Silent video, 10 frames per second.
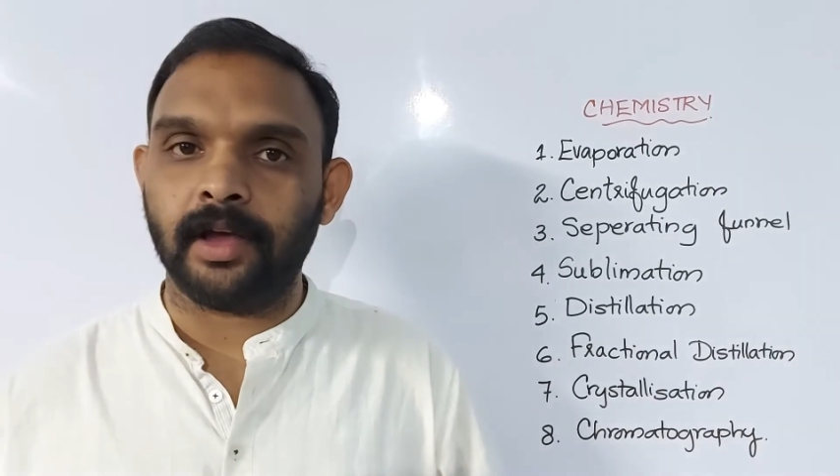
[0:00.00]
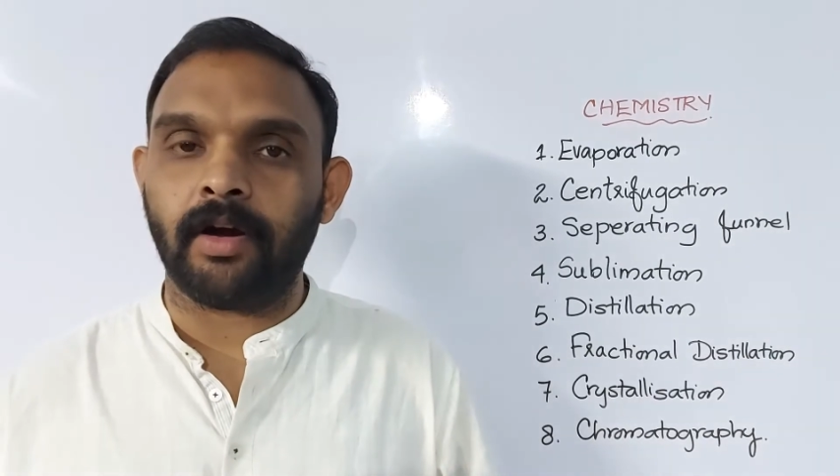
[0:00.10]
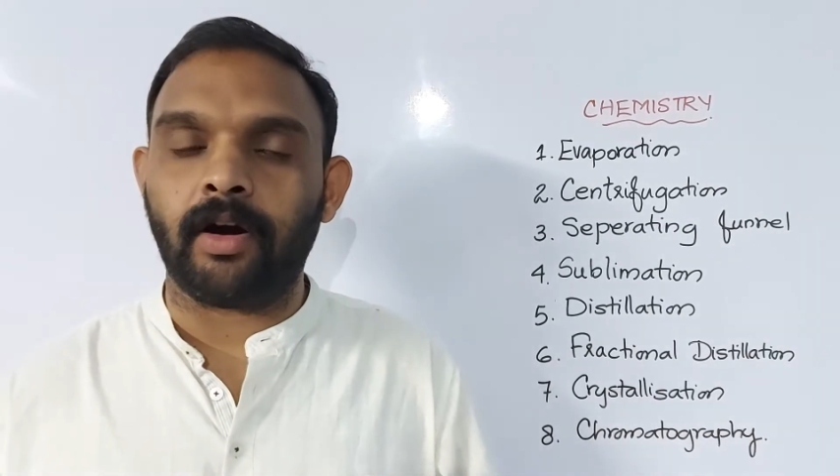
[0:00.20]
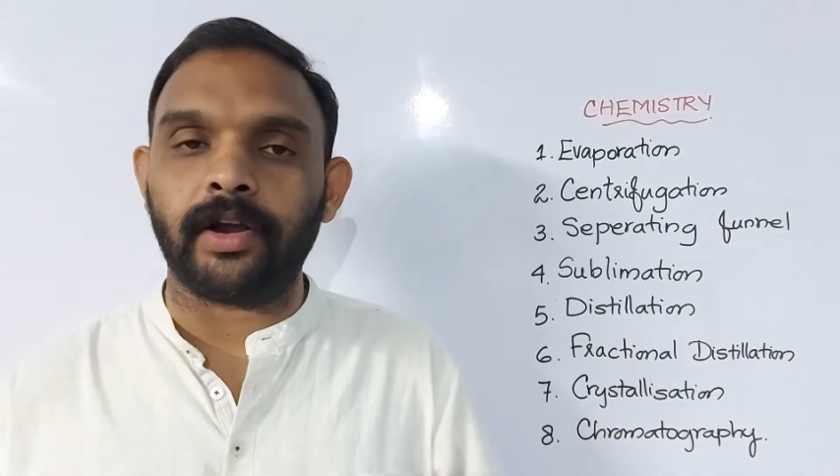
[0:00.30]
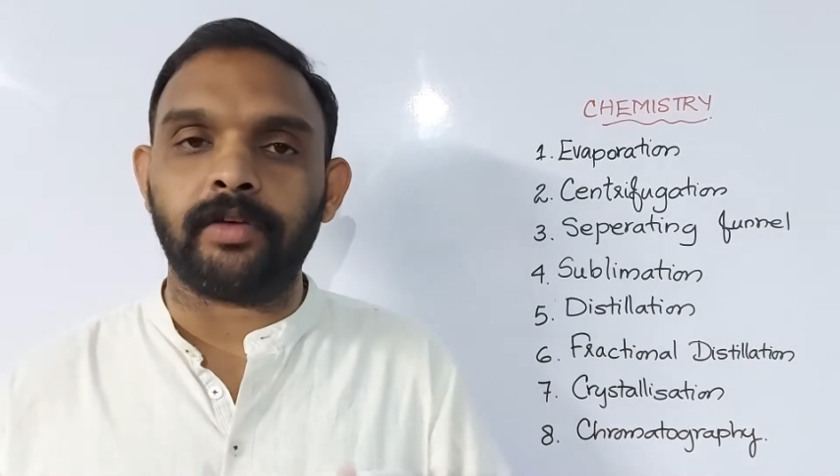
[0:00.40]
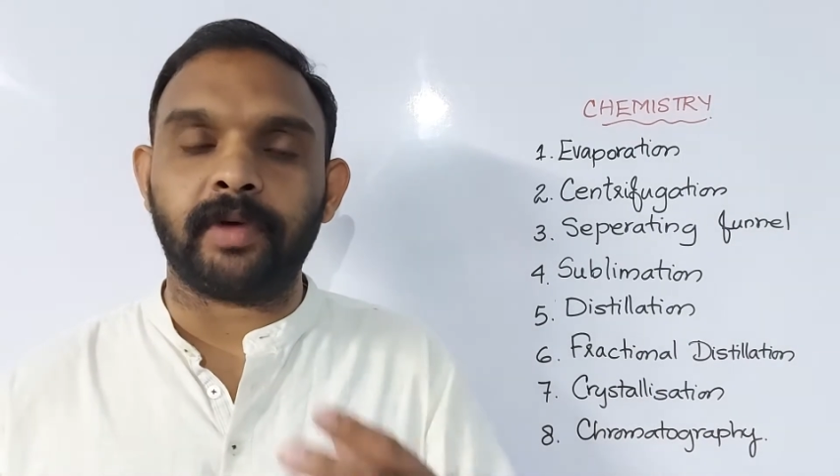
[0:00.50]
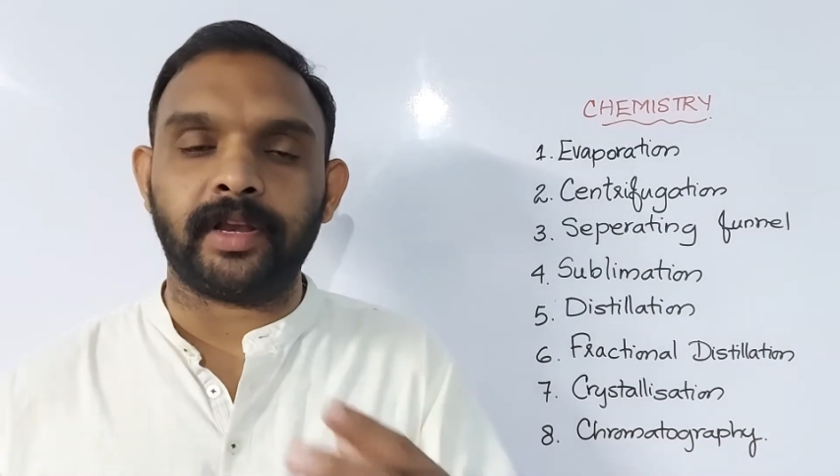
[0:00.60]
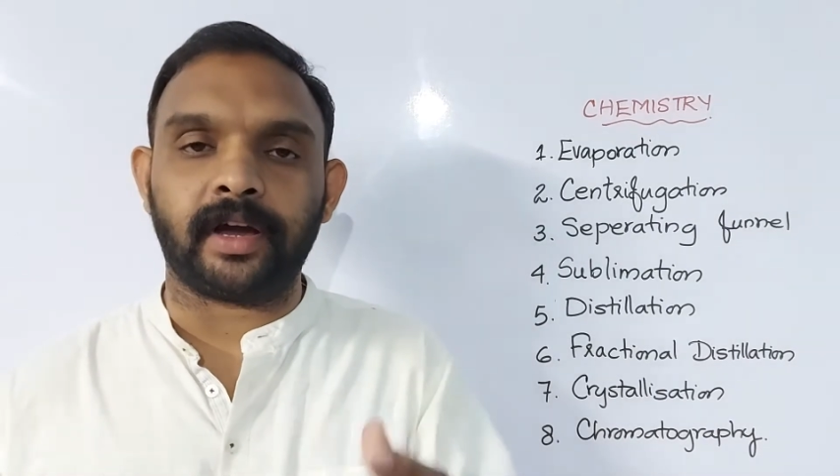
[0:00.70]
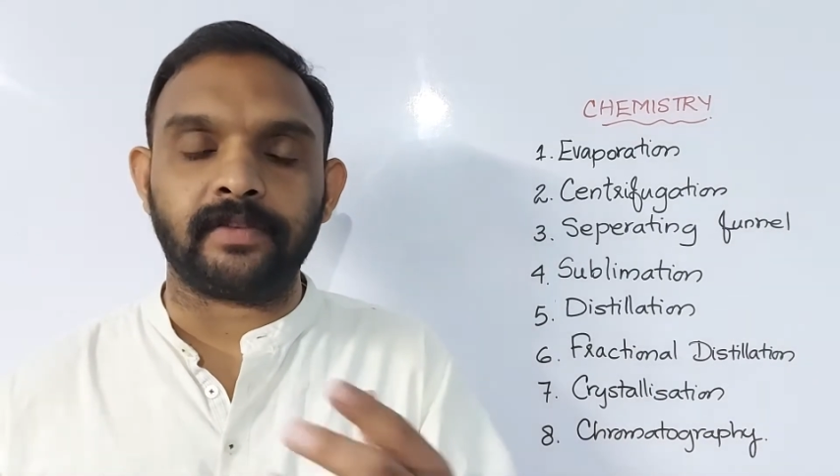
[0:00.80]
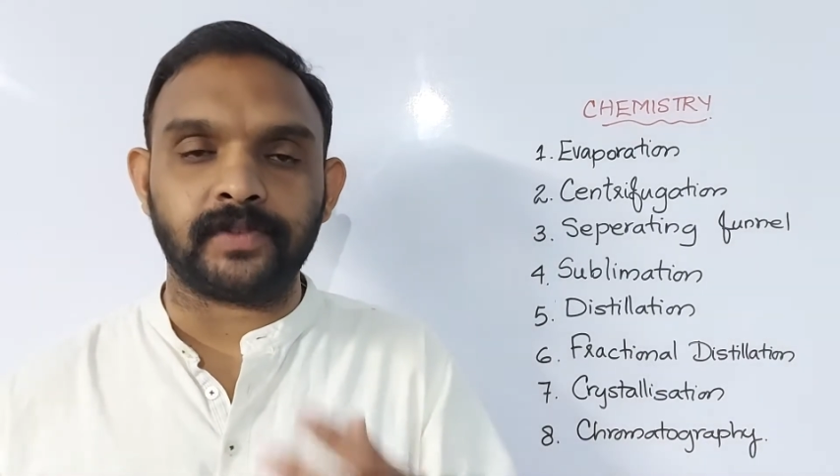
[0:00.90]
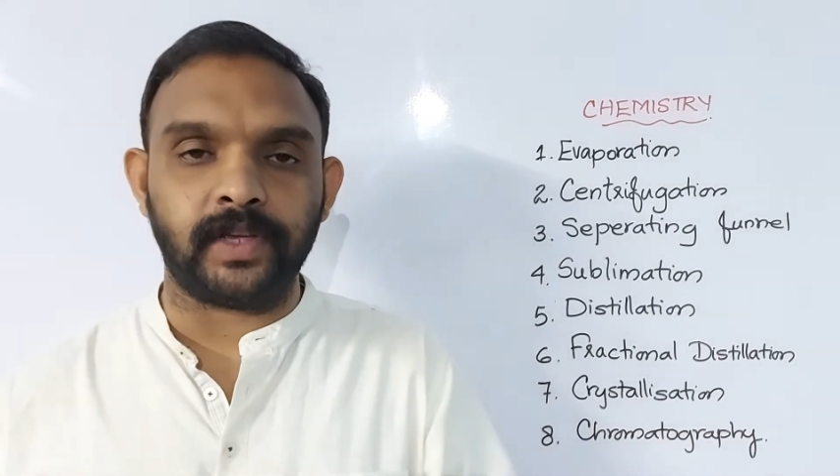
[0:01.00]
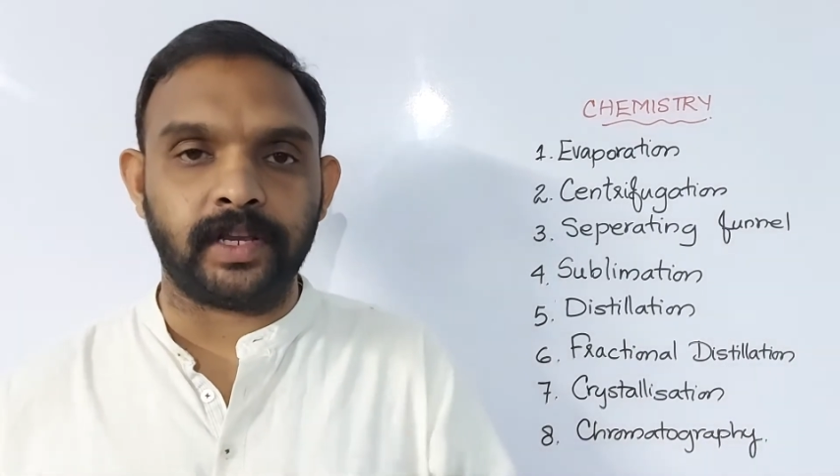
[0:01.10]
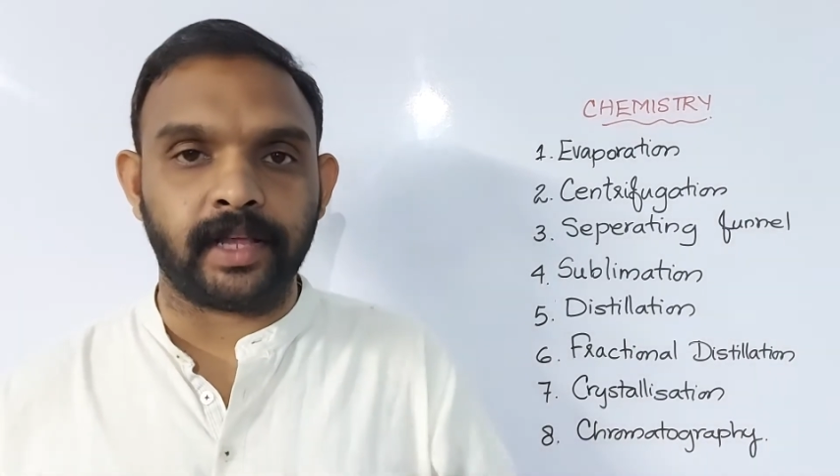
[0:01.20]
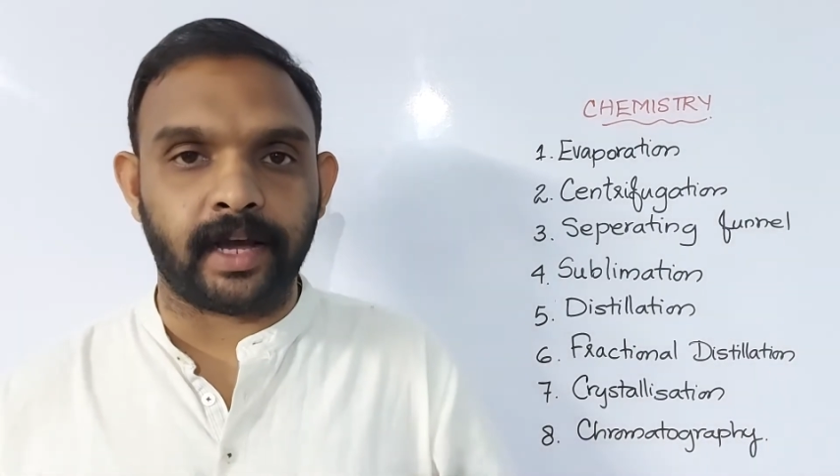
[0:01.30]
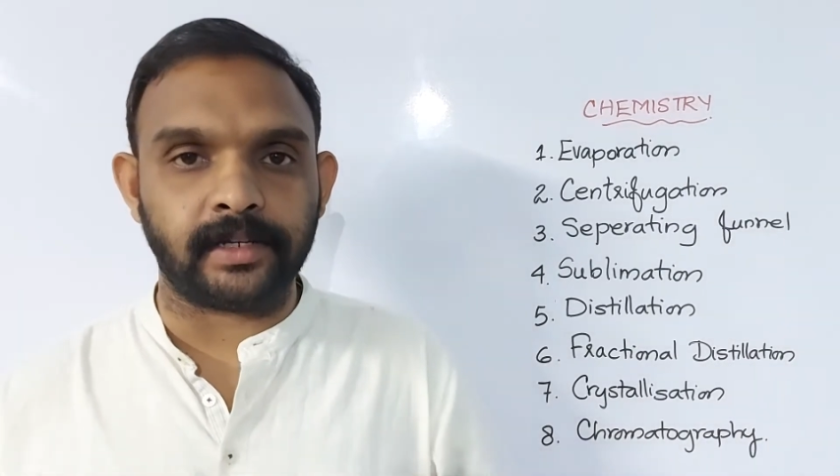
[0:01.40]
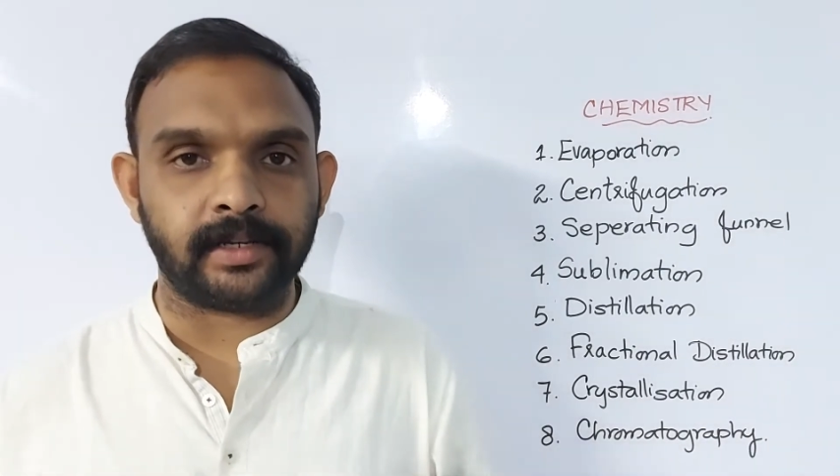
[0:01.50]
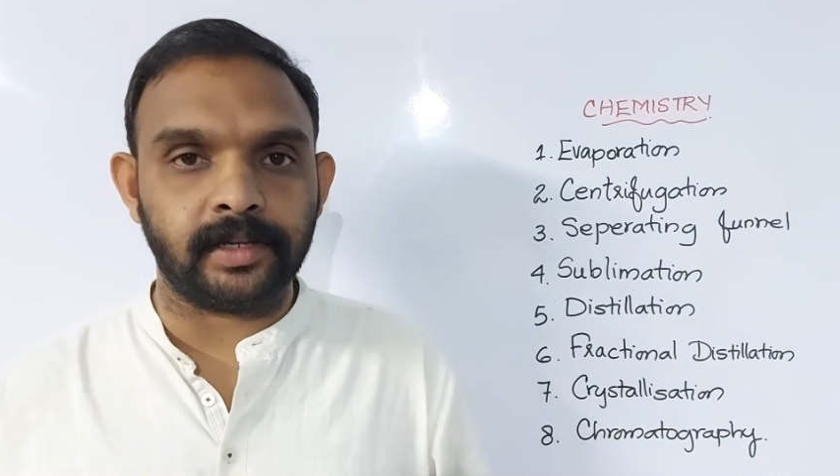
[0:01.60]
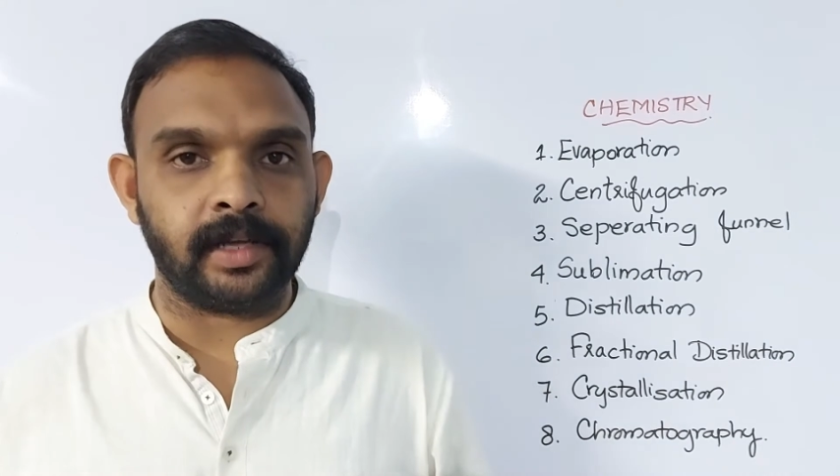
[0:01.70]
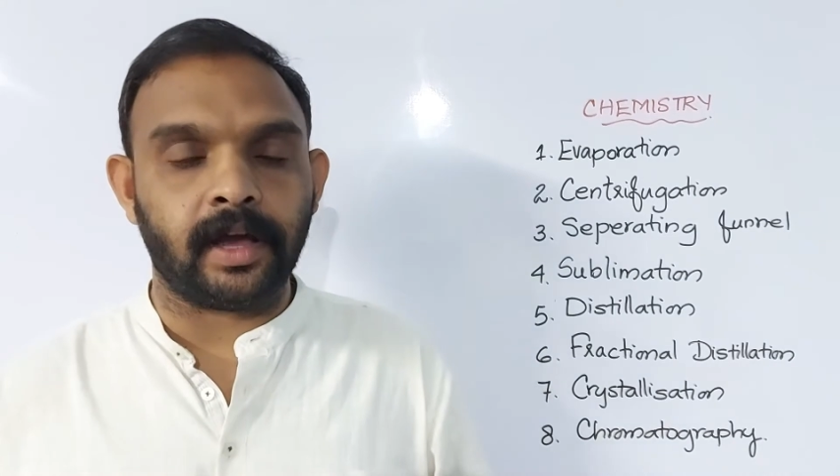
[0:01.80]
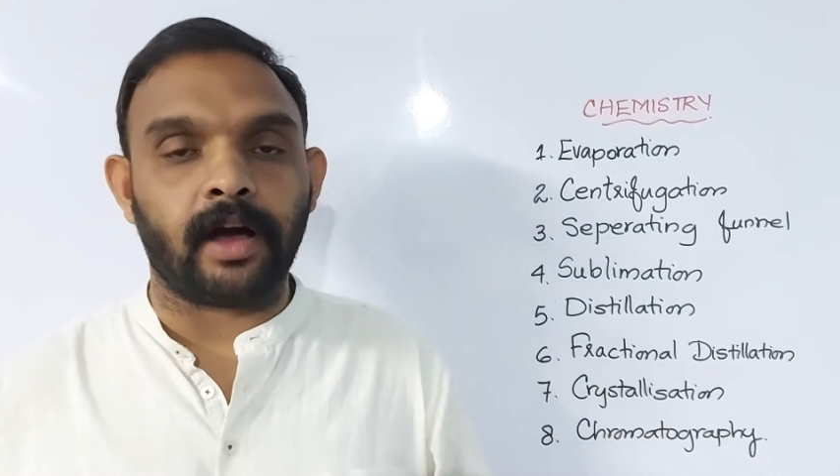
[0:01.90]
Or you might have seen that
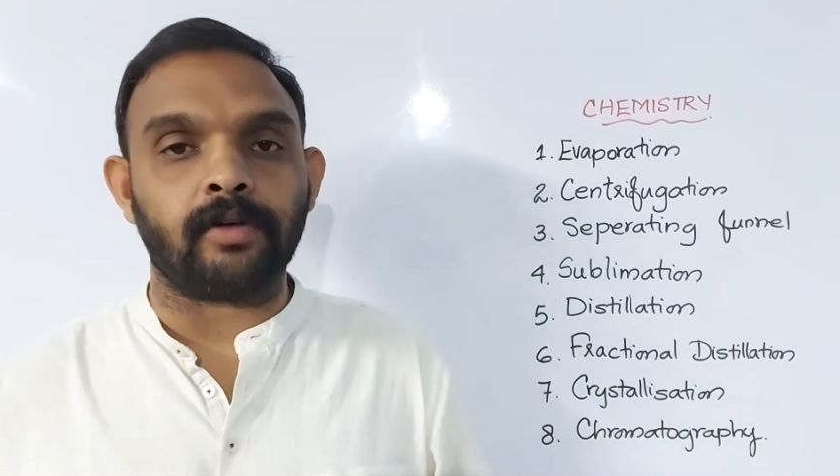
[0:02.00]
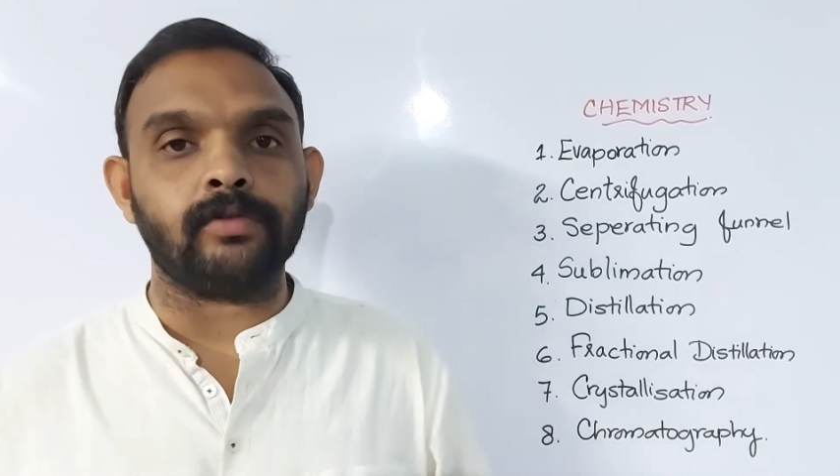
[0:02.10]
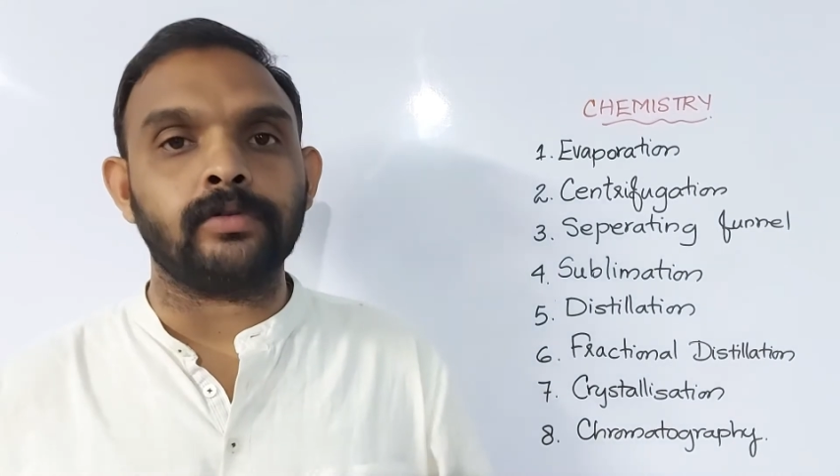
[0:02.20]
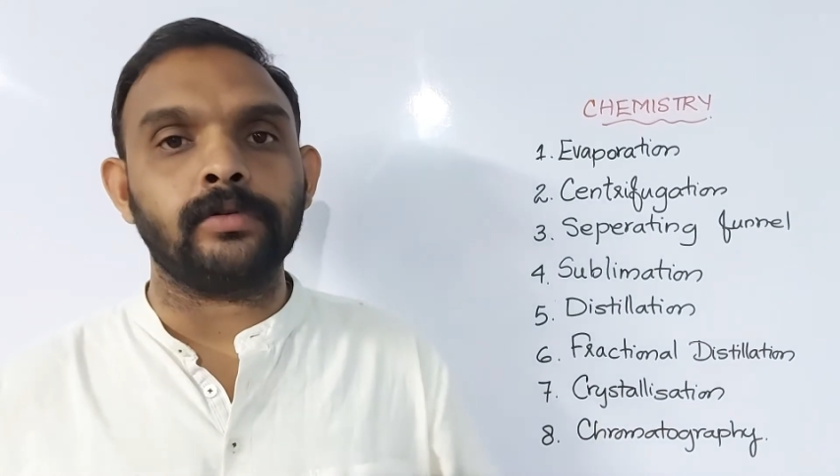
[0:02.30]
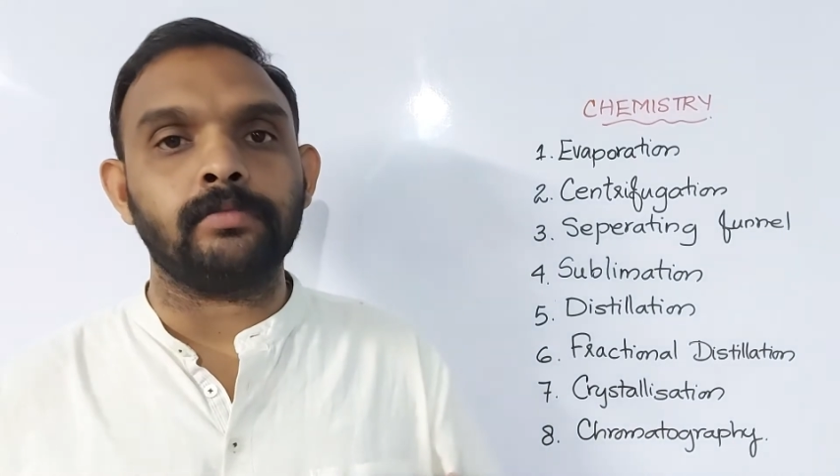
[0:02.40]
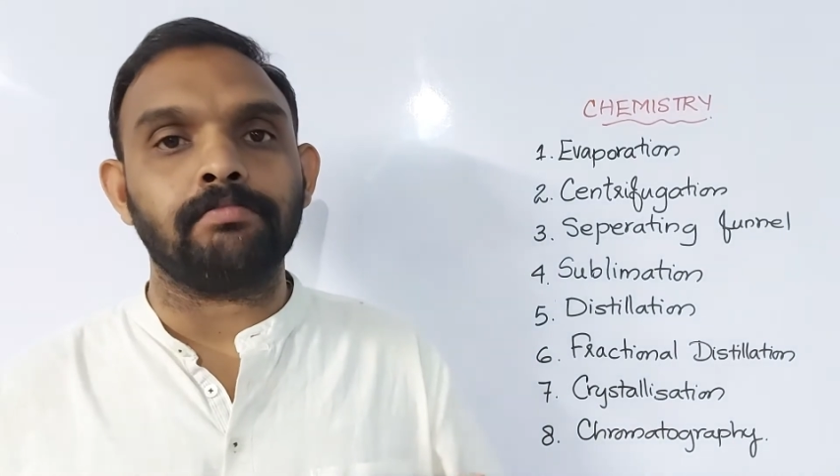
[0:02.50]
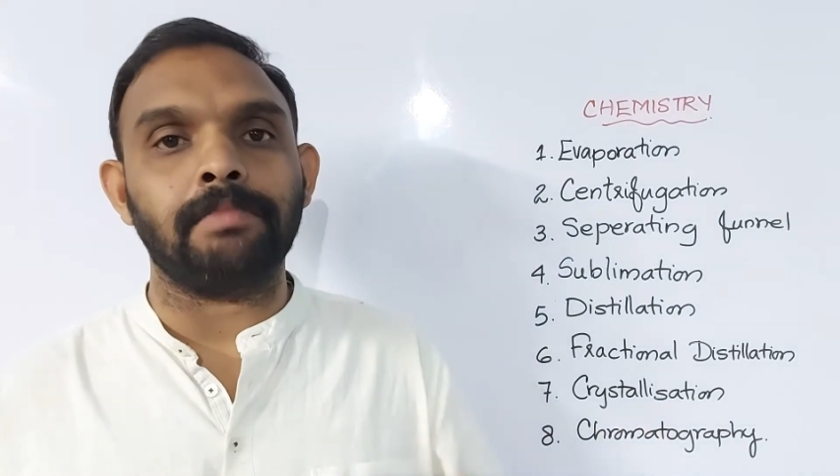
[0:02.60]
how